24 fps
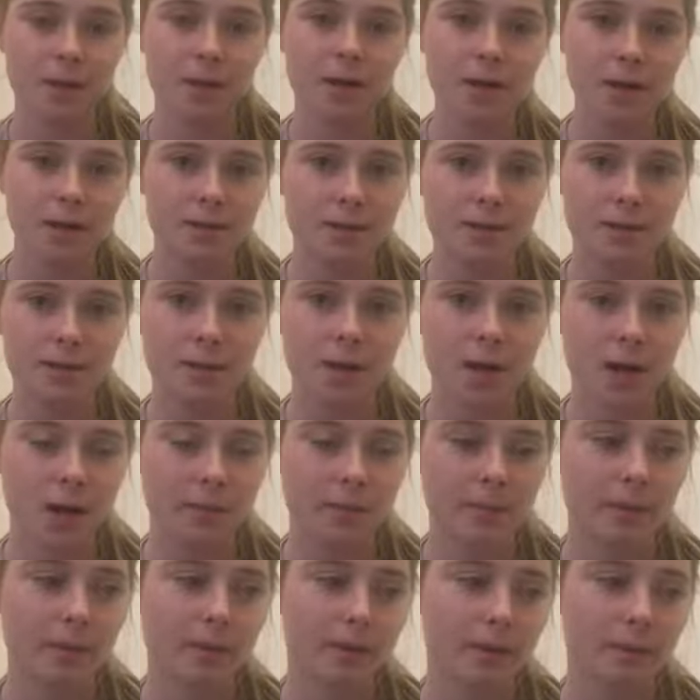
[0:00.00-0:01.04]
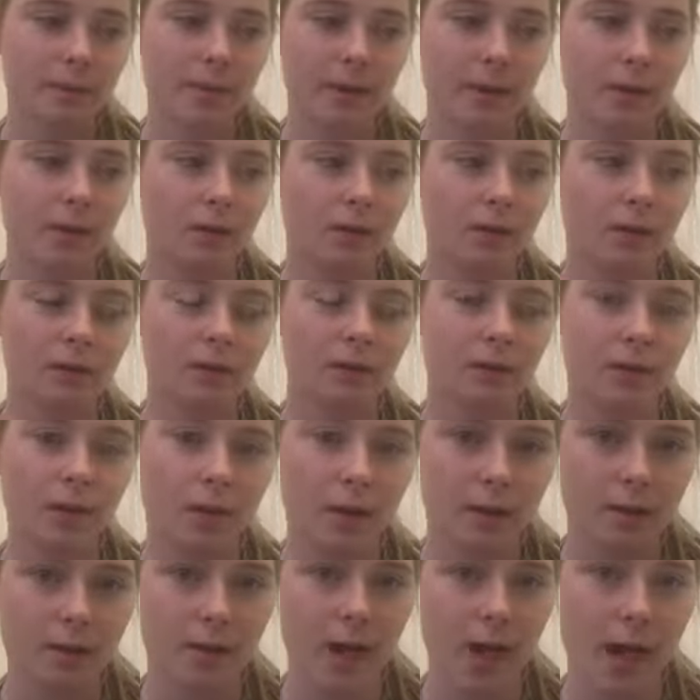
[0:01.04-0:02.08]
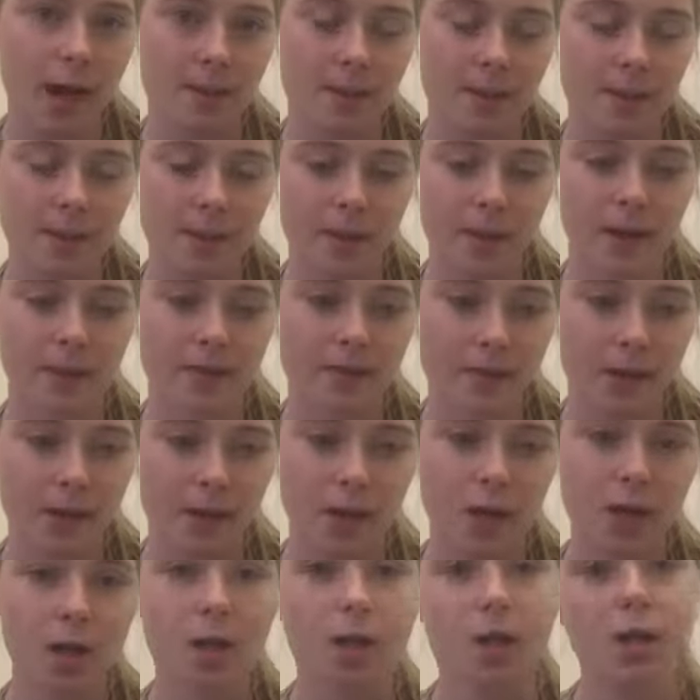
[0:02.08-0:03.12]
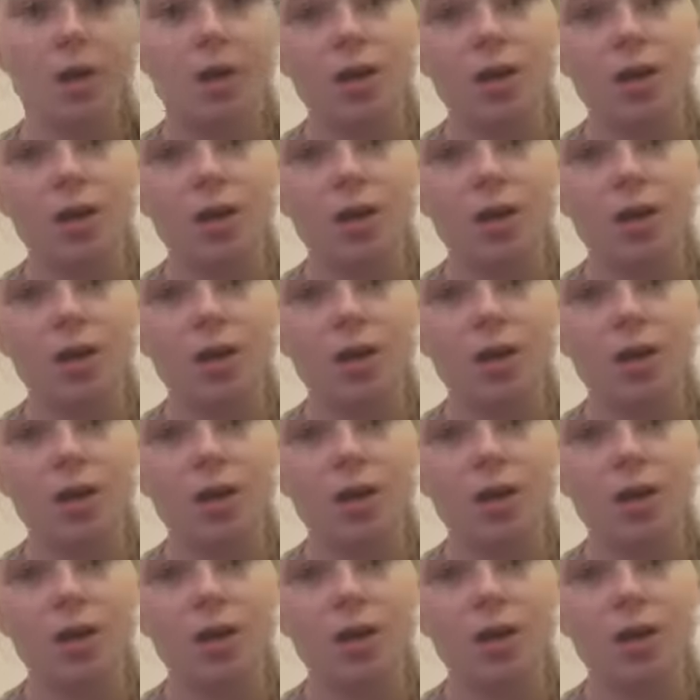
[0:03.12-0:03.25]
cuts and copies and pastes a lab that they think